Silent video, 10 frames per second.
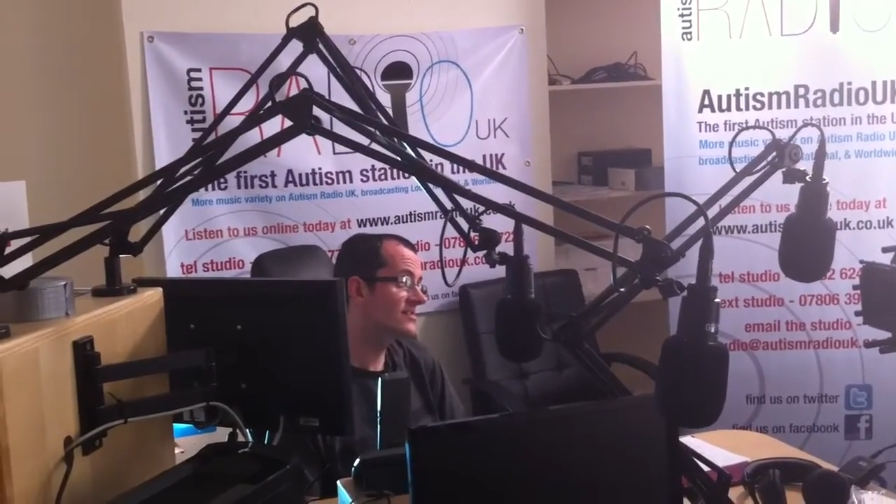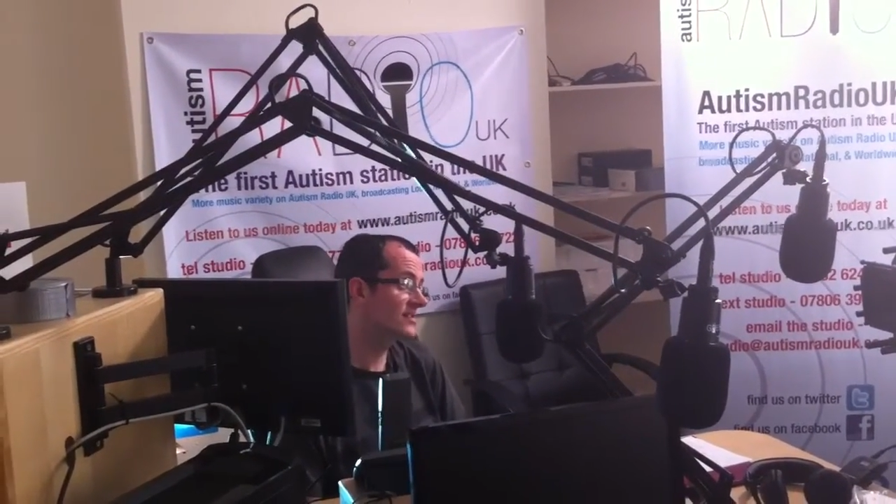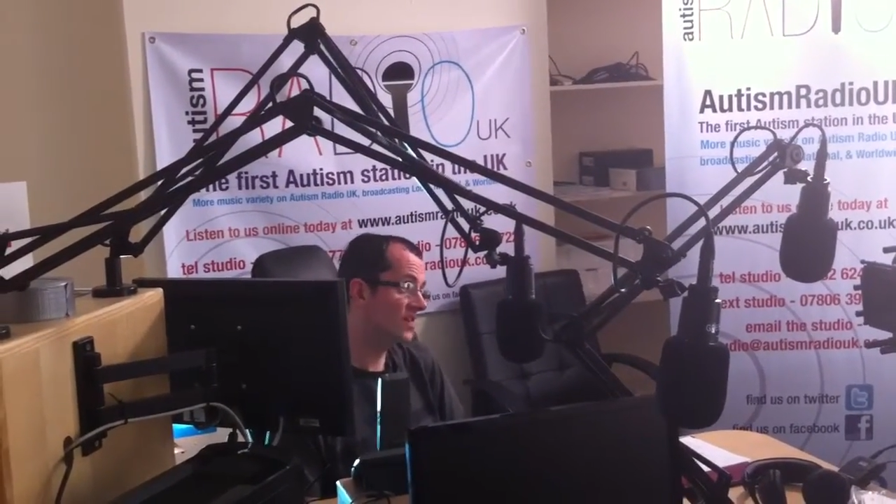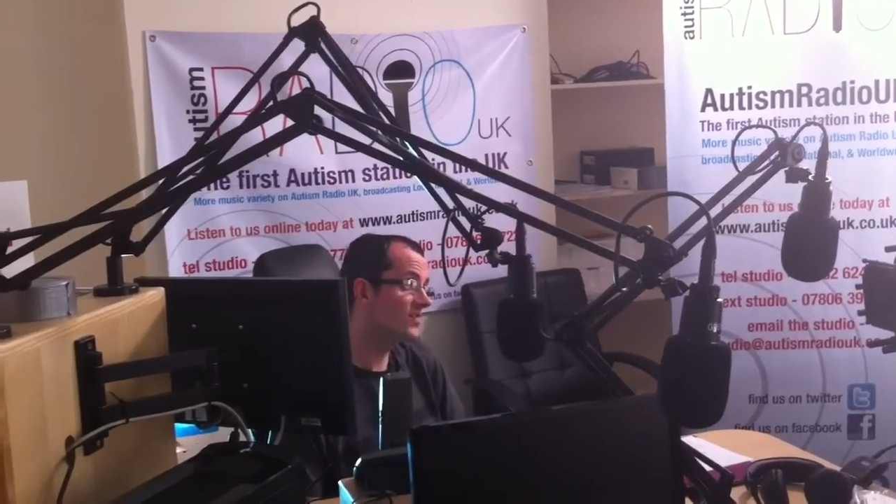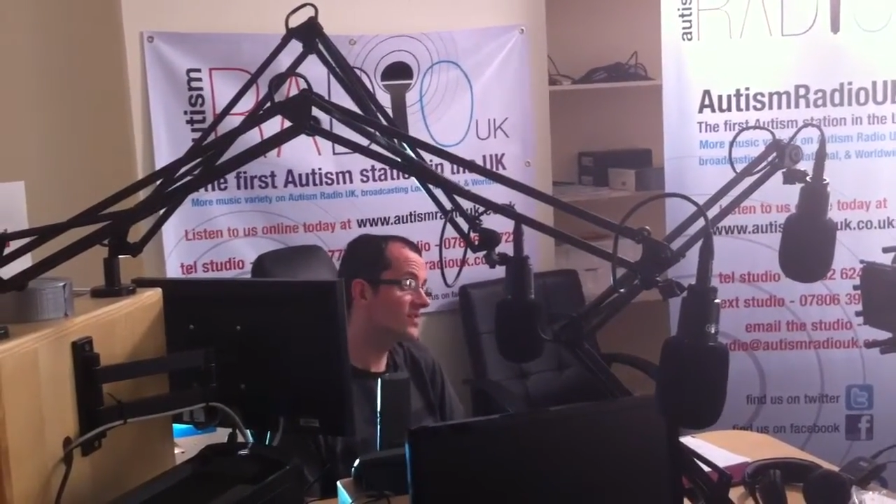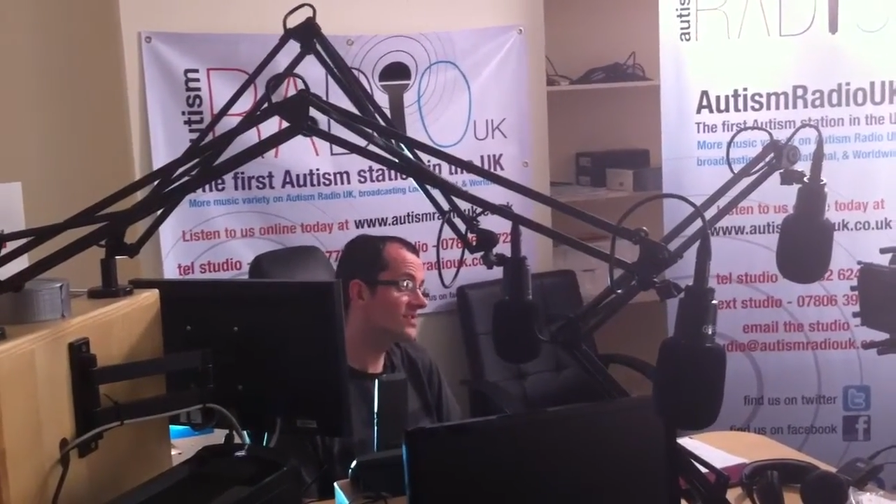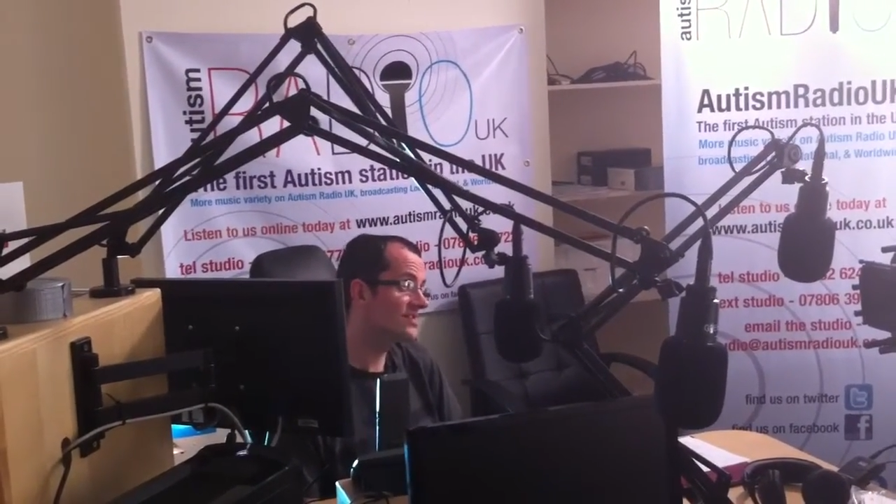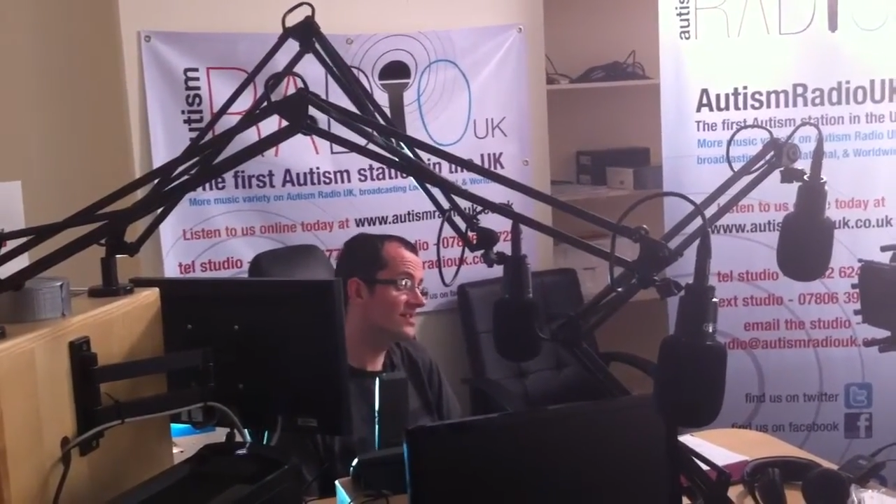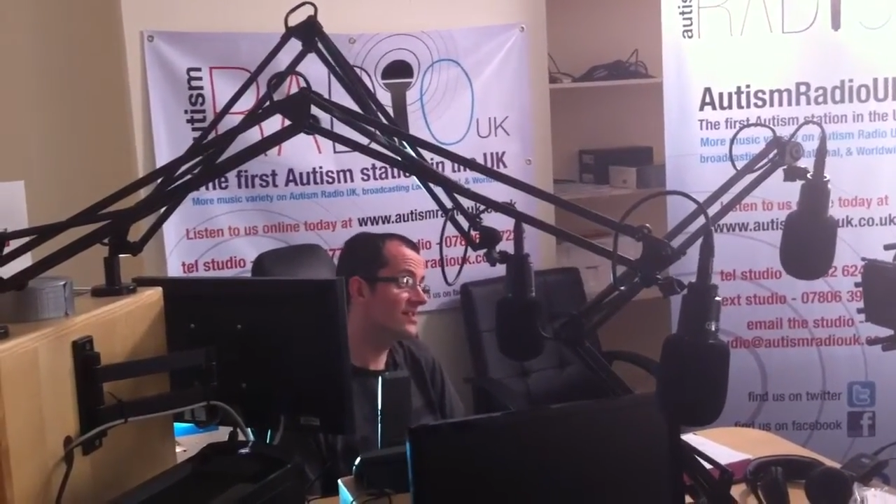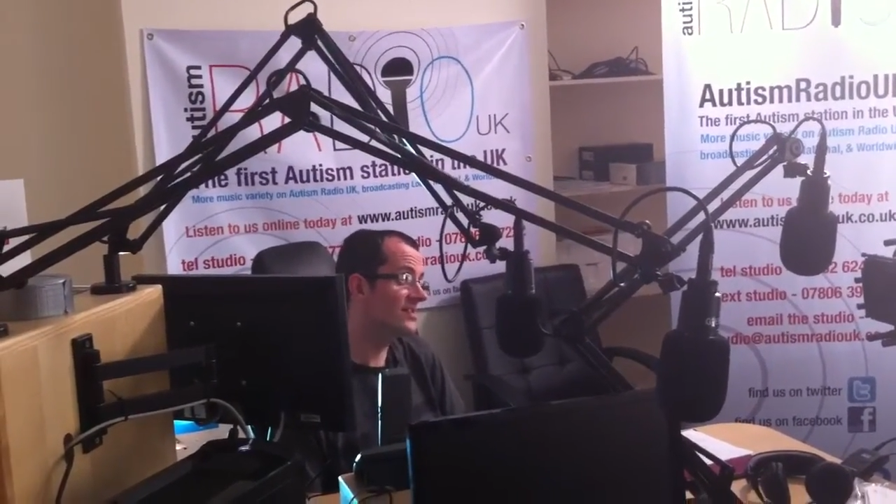
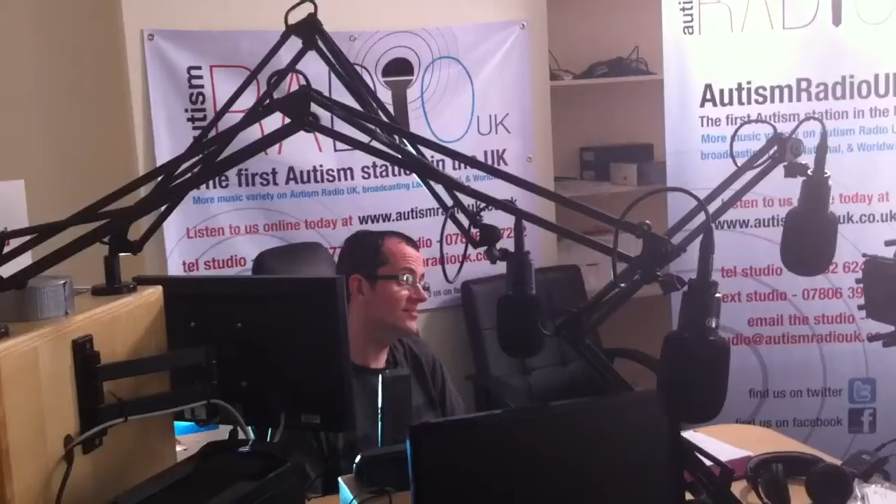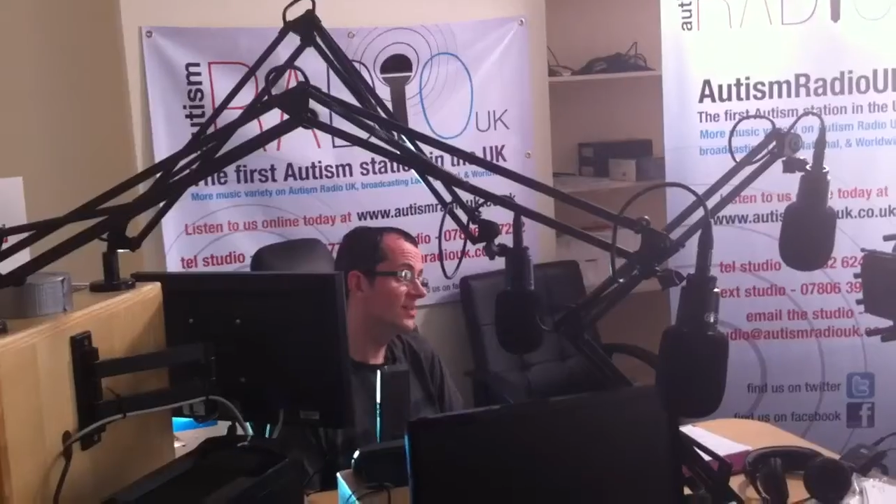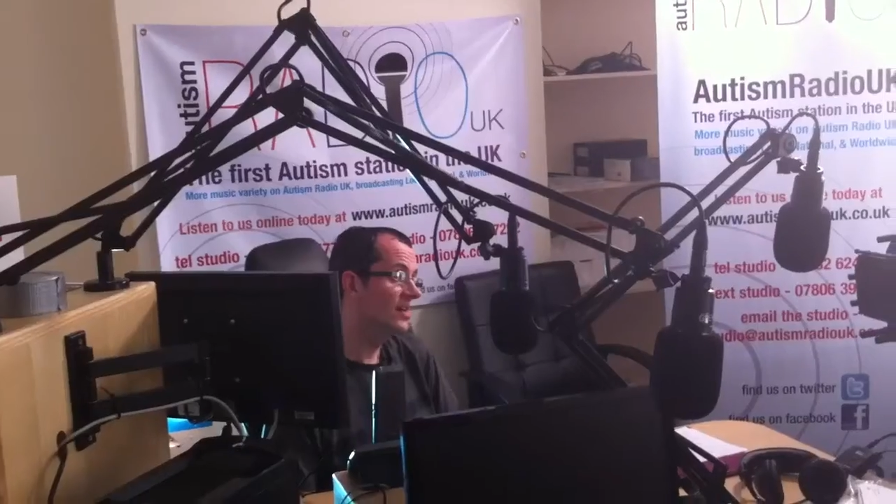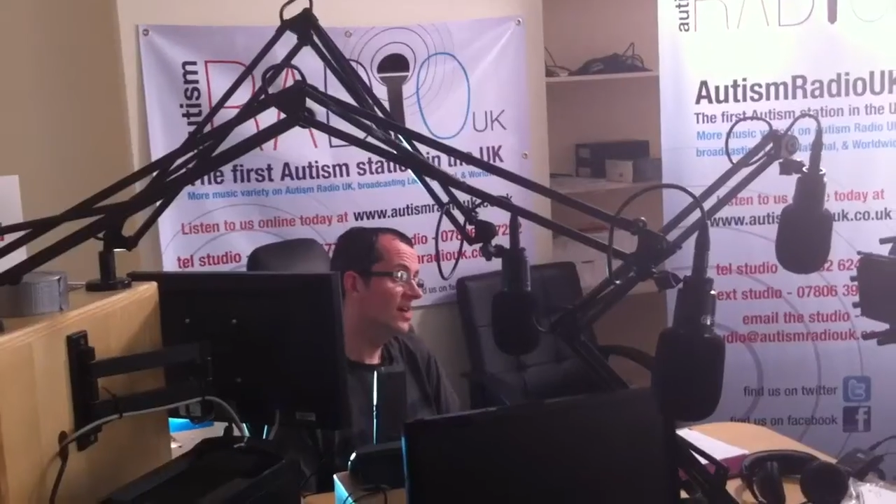self-esteem,